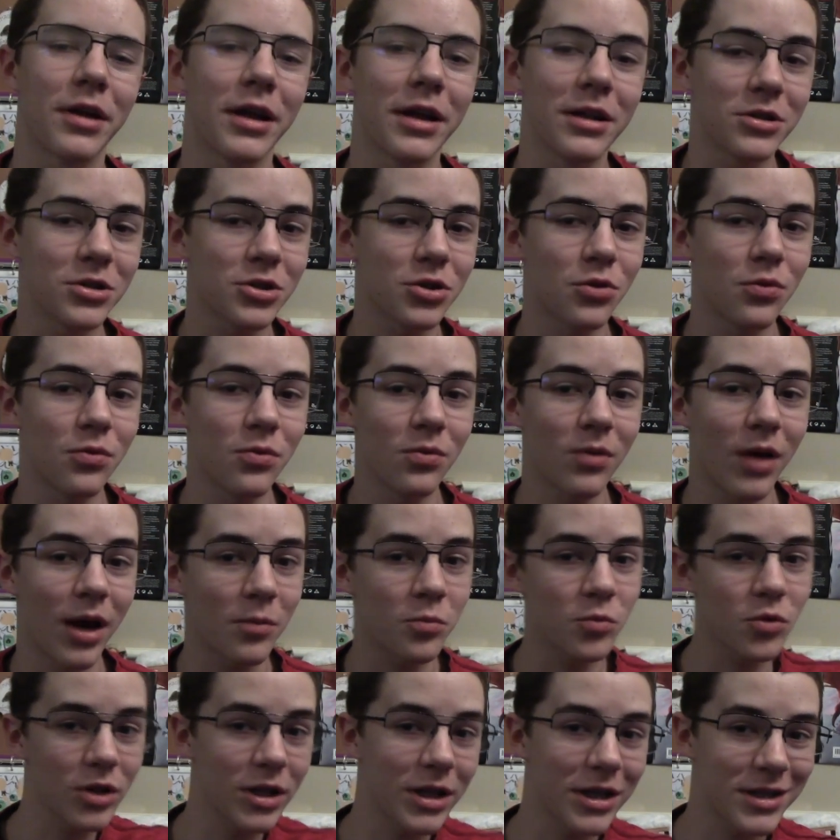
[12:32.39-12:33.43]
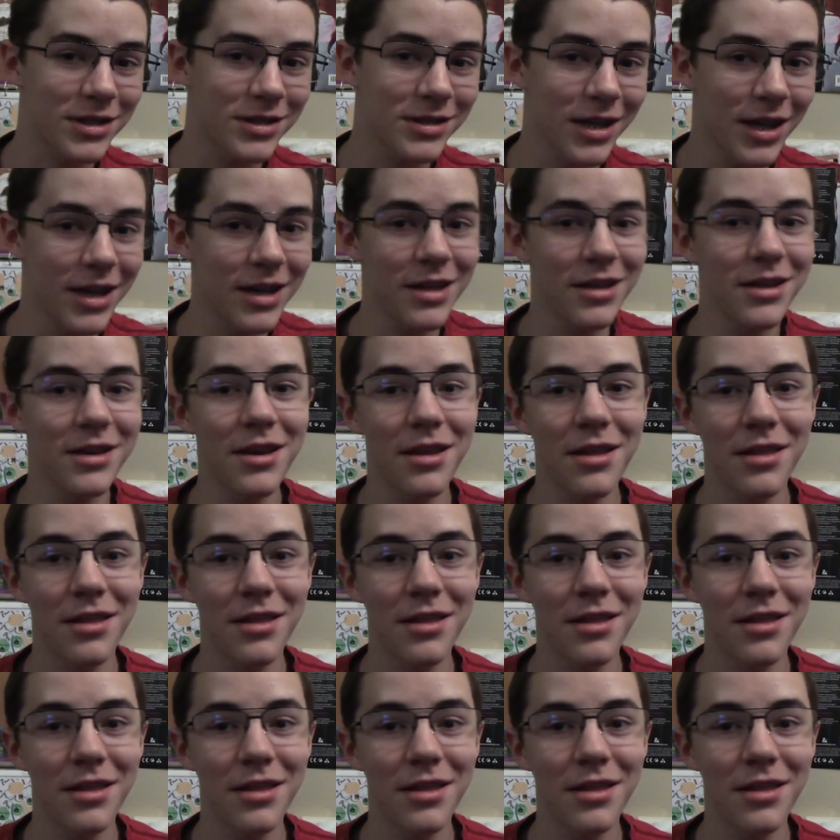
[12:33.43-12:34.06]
And so I'm really excited